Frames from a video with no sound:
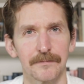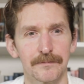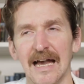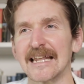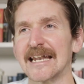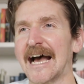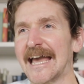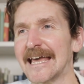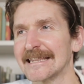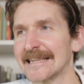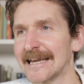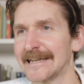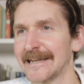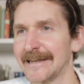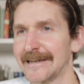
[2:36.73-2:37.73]

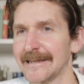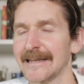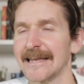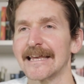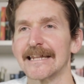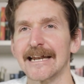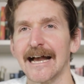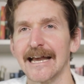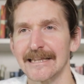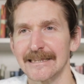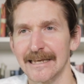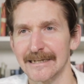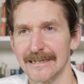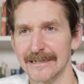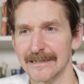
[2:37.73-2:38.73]

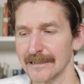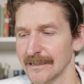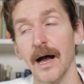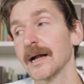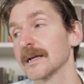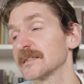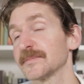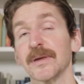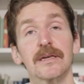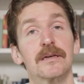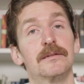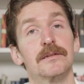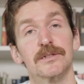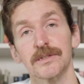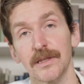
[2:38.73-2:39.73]
Annihilated. I can speak
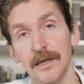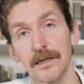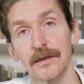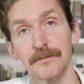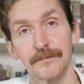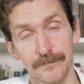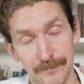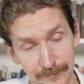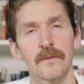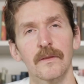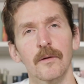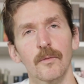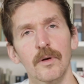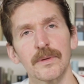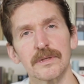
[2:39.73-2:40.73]
English, thank you. There
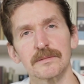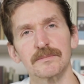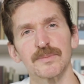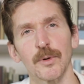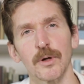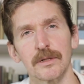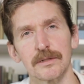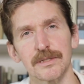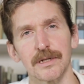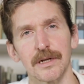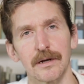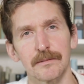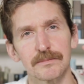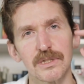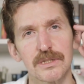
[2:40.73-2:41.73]
will be some spoilers in
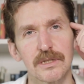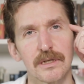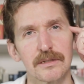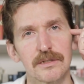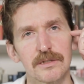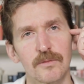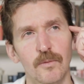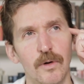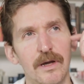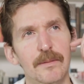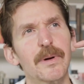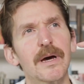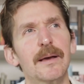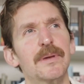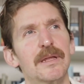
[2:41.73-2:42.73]
here, just a warning.
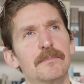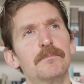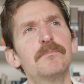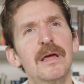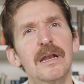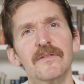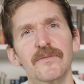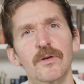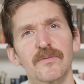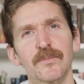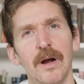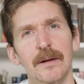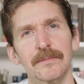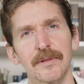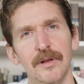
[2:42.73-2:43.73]
But I mean, many of you have
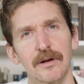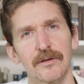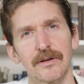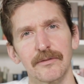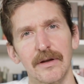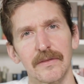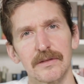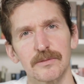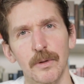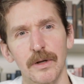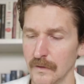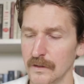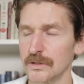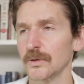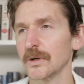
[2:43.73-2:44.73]
probably already read this one.
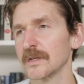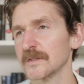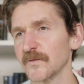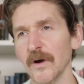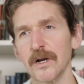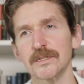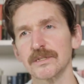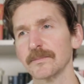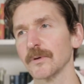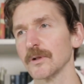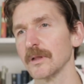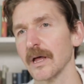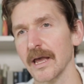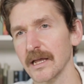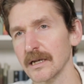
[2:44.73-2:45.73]
The story is very
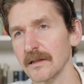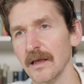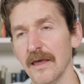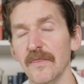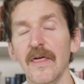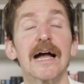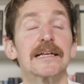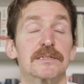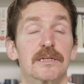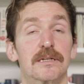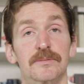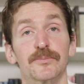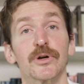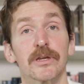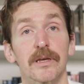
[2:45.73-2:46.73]
simple, and that's its
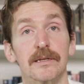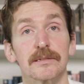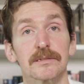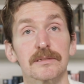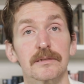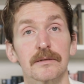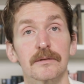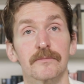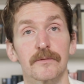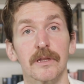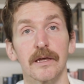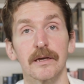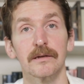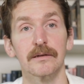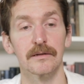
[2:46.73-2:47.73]
brilliance,
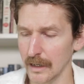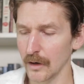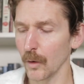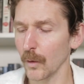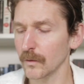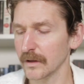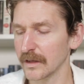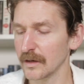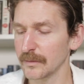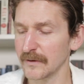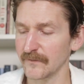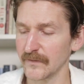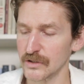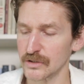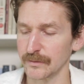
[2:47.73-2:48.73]
really. An old Cuban
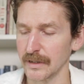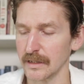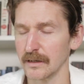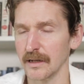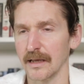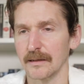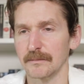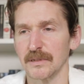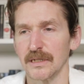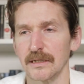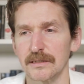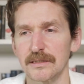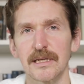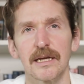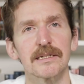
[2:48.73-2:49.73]
fisherman named
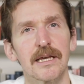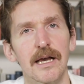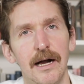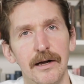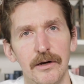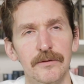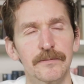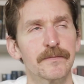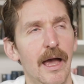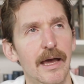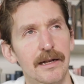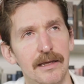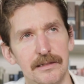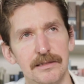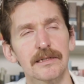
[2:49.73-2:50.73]
Santiago.
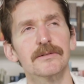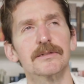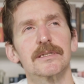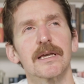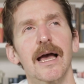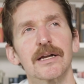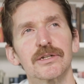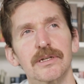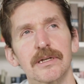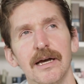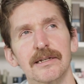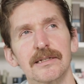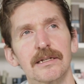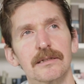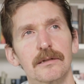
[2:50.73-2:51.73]
And it's interesting, actually, I
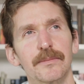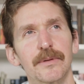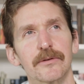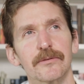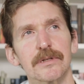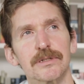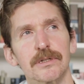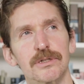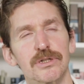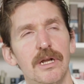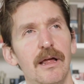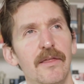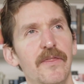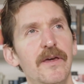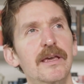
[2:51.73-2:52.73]
did a little bit of research, and
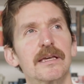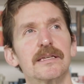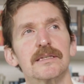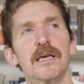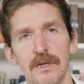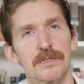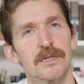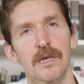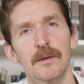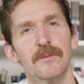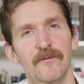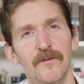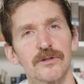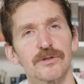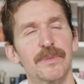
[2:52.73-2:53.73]
I think he's a Cuban
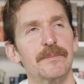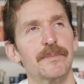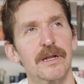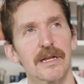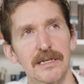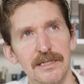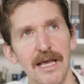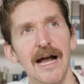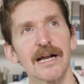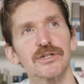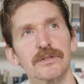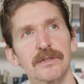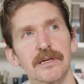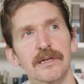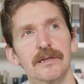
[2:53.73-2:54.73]
fisherman, but he's
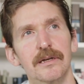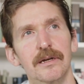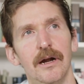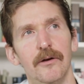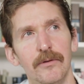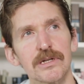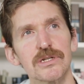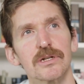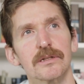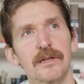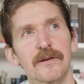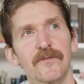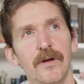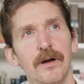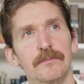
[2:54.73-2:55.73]
actually originally
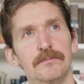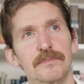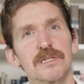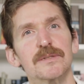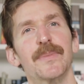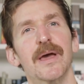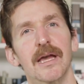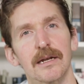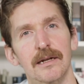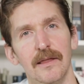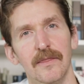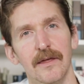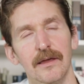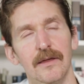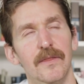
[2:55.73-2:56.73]
from Spain, I
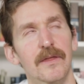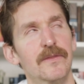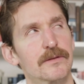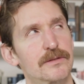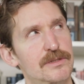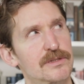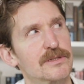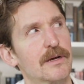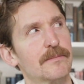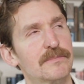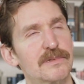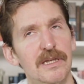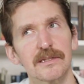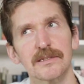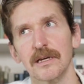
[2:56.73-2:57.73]
think. I think there's some
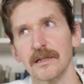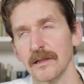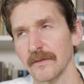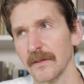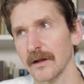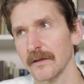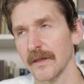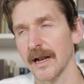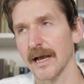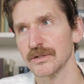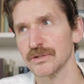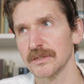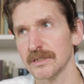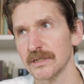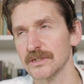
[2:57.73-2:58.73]
detail in there that
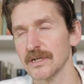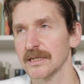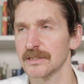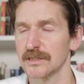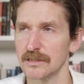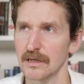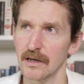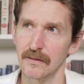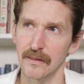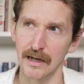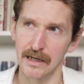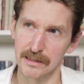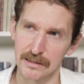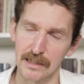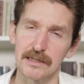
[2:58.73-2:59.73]
actually suggests that
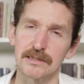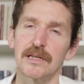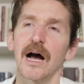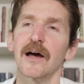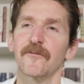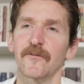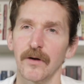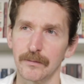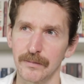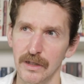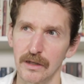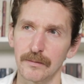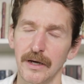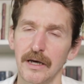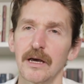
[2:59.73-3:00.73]
he's not from
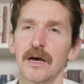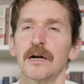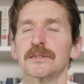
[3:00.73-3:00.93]
Cuba.